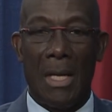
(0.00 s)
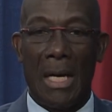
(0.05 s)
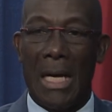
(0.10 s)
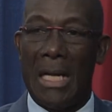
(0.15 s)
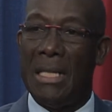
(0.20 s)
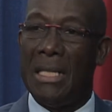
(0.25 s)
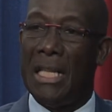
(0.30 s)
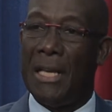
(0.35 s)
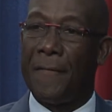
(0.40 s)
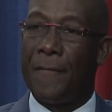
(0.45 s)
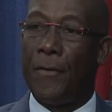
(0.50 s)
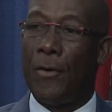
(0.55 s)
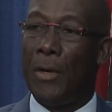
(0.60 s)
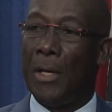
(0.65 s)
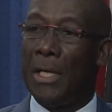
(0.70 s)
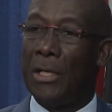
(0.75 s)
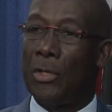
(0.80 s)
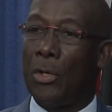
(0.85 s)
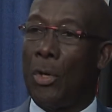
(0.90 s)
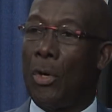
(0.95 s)
and therefore
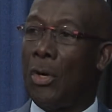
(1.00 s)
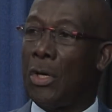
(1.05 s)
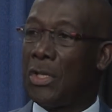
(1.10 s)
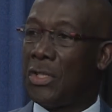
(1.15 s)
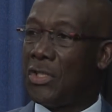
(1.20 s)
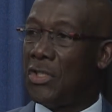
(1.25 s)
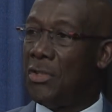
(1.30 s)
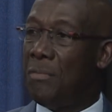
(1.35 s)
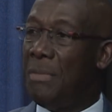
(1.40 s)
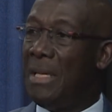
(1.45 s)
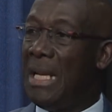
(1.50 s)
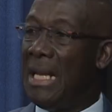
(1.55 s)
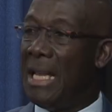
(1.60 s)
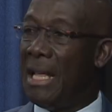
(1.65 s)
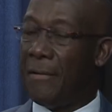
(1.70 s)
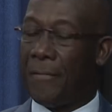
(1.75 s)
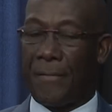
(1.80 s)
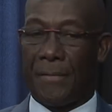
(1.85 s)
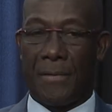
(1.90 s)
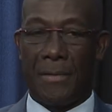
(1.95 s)
it ought to be
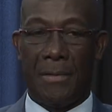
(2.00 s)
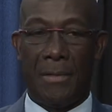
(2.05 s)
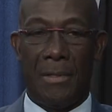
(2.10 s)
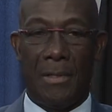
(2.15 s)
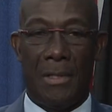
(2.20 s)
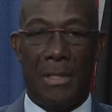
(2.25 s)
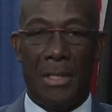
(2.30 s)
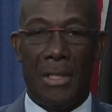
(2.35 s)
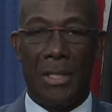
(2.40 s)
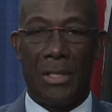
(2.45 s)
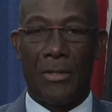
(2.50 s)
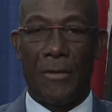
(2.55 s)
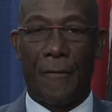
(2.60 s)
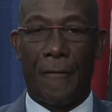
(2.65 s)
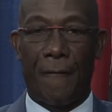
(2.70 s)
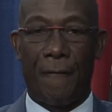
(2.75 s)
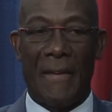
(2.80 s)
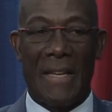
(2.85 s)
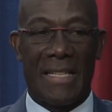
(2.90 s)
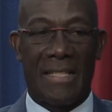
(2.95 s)
left to
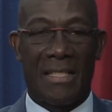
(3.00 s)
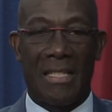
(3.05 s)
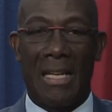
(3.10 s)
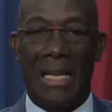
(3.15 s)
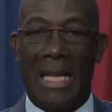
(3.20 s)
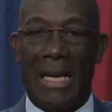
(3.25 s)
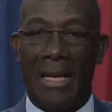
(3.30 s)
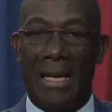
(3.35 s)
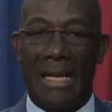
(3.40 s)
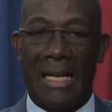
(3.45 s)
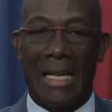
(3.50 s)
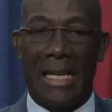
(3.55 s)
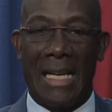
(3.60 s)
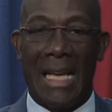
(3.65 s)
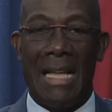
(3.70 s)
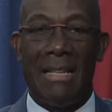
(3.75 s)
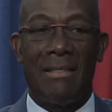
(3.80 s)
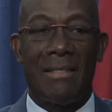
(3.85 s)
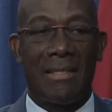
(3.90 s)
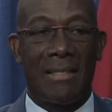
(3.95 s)
fester like a
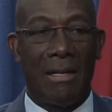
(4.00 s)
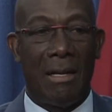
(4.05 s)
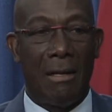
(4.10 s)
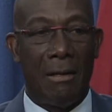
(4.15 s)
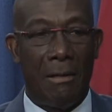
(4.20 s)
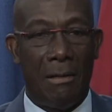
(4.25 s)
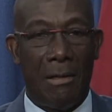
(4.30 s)
cancer